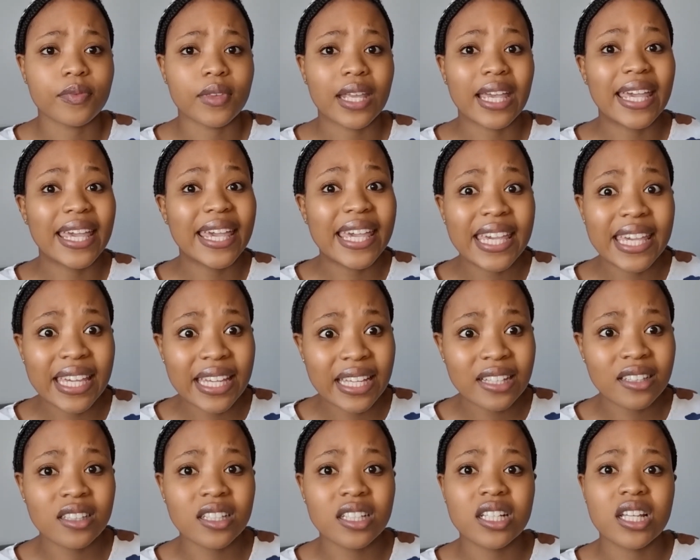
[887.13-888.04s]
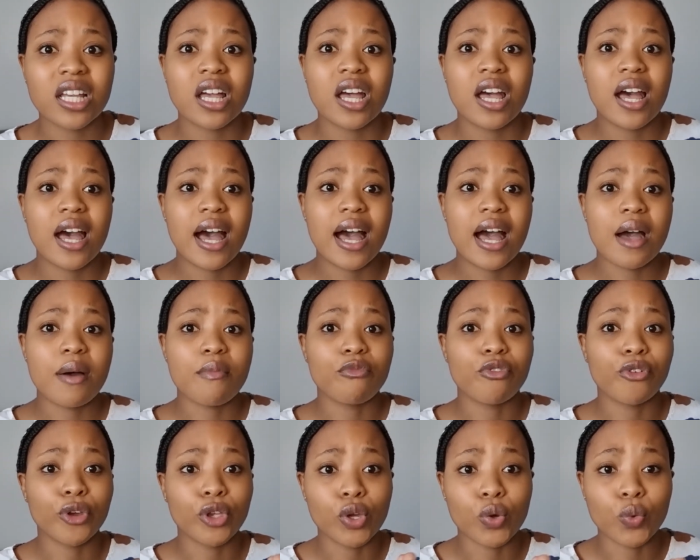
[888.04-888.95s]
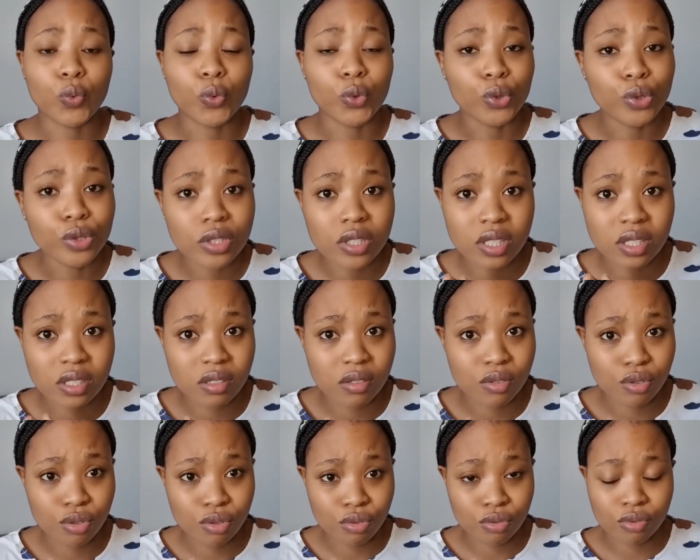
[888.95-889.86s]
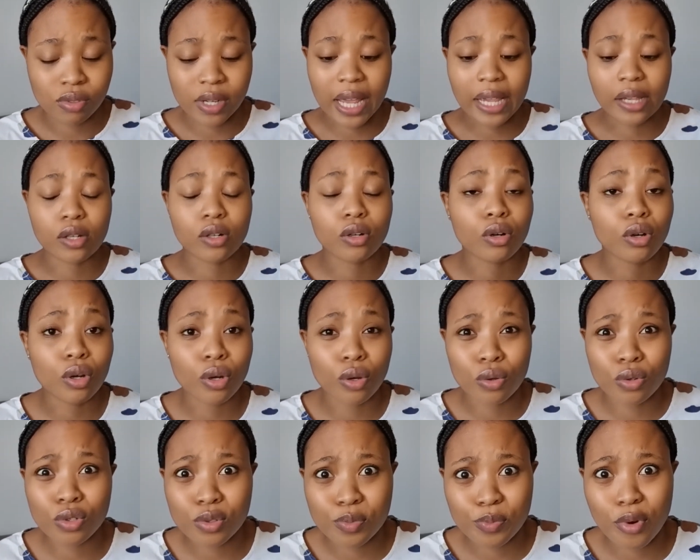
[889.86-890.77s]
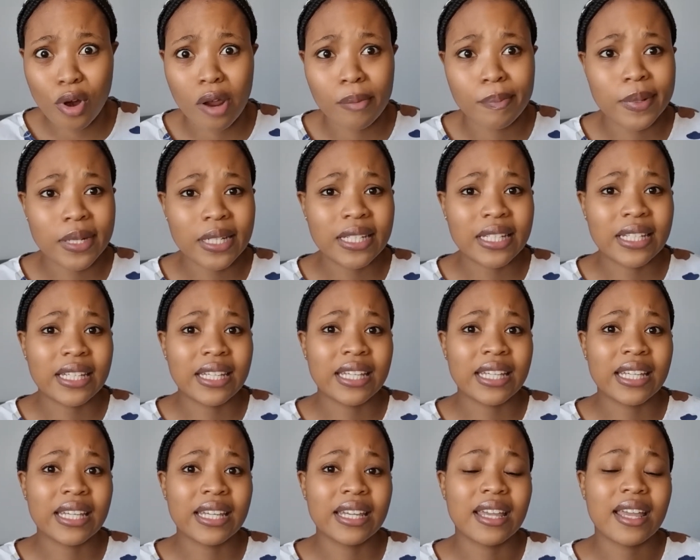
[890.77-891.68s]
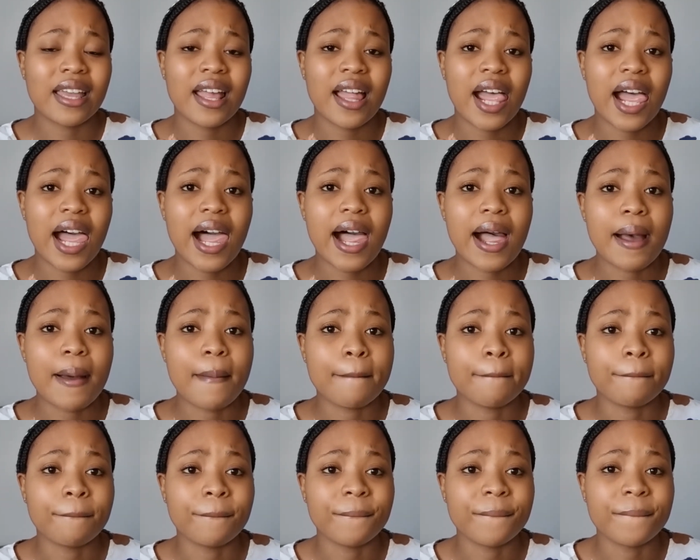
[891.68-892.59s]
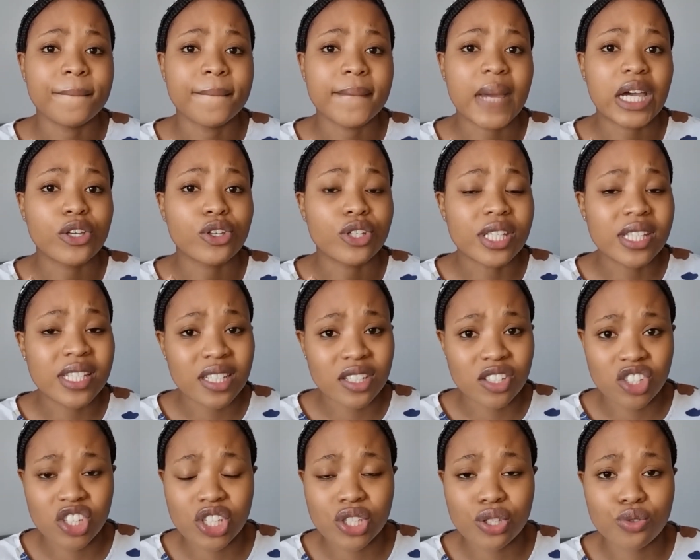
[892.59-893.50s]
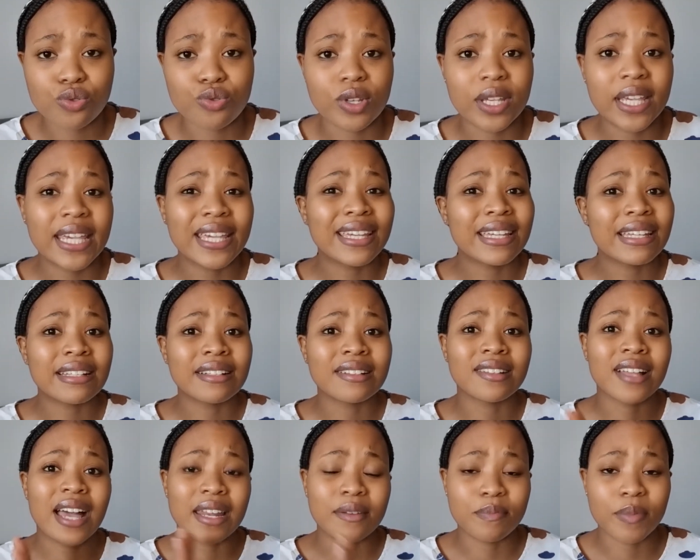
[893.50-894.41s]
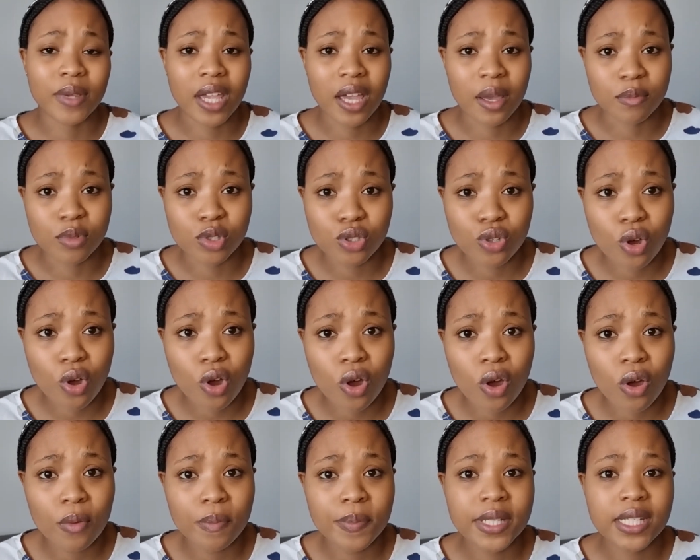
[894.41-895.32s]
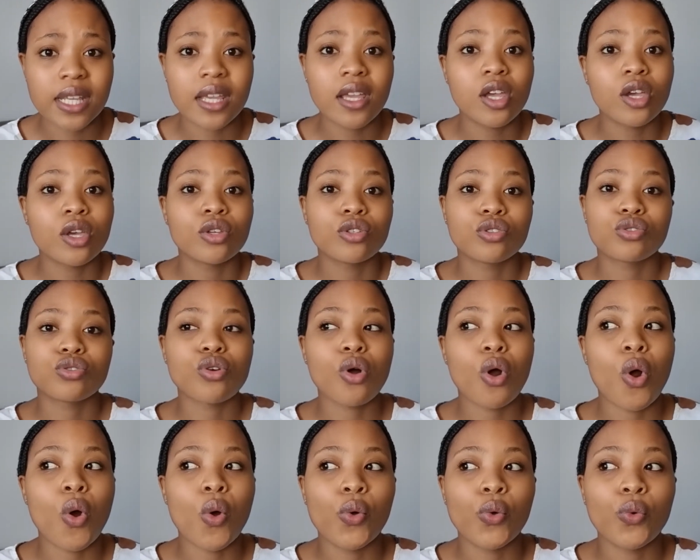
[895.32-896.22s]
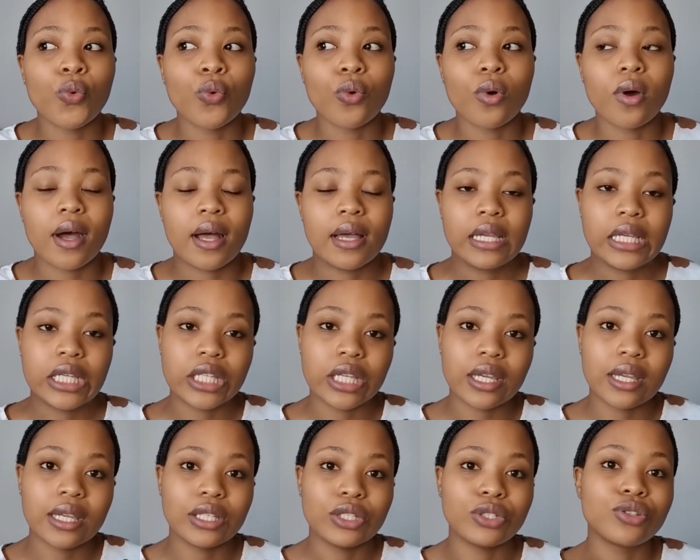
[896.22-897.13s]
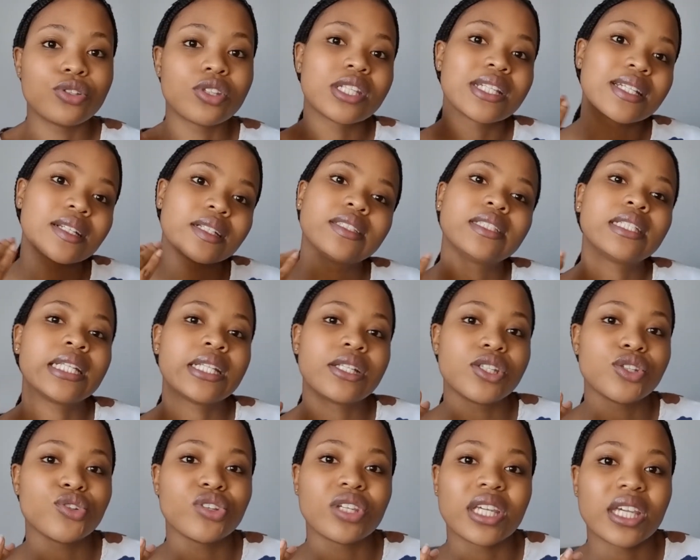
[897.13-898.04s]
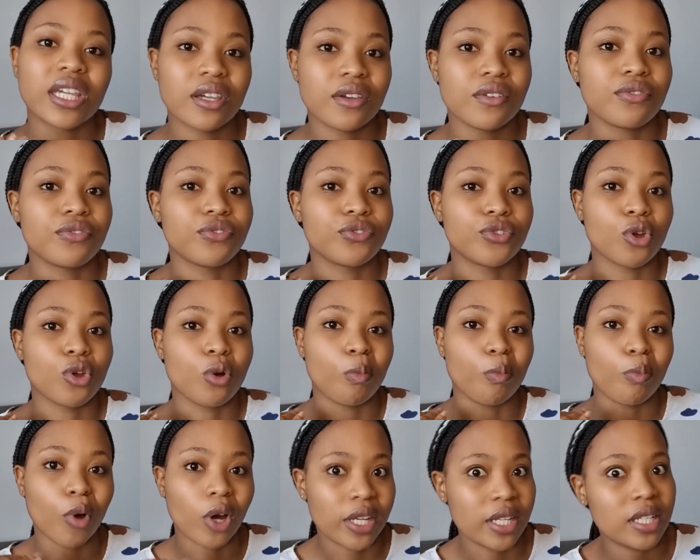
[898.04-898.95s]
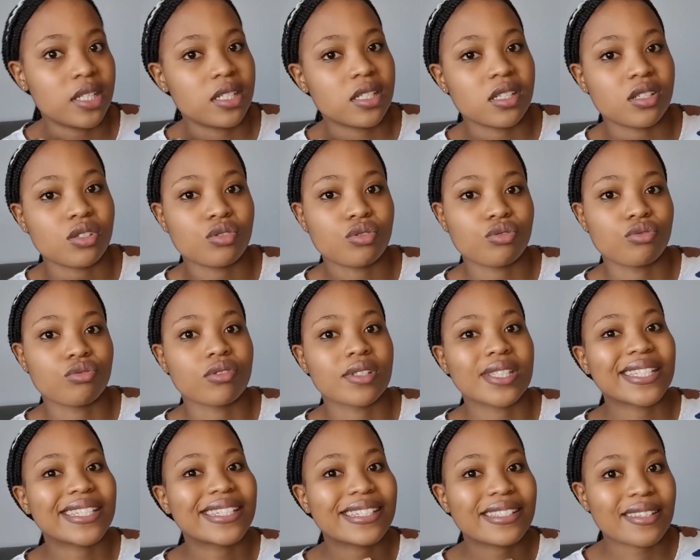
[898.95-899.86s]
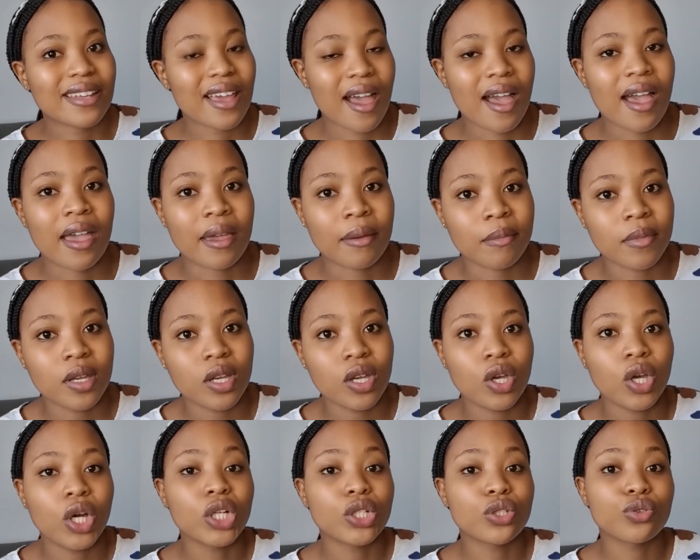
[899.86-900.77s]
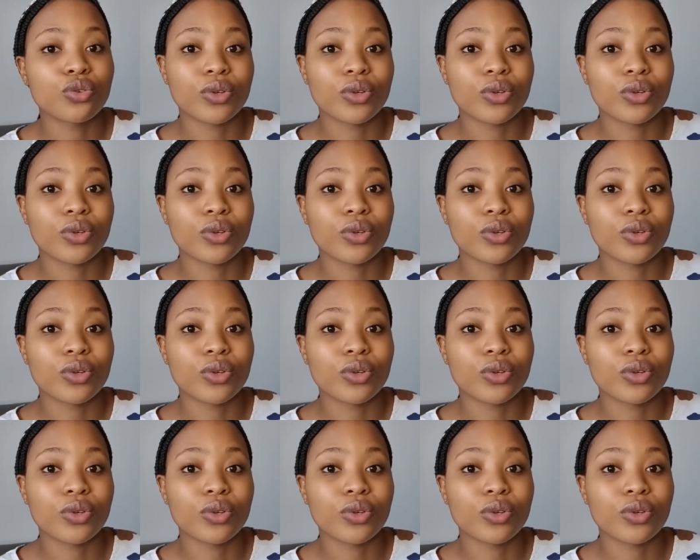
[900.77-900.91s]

heal, for your wounds to like close properly, your stitches to heal and be absorbed. So you still need to give your body tissues time to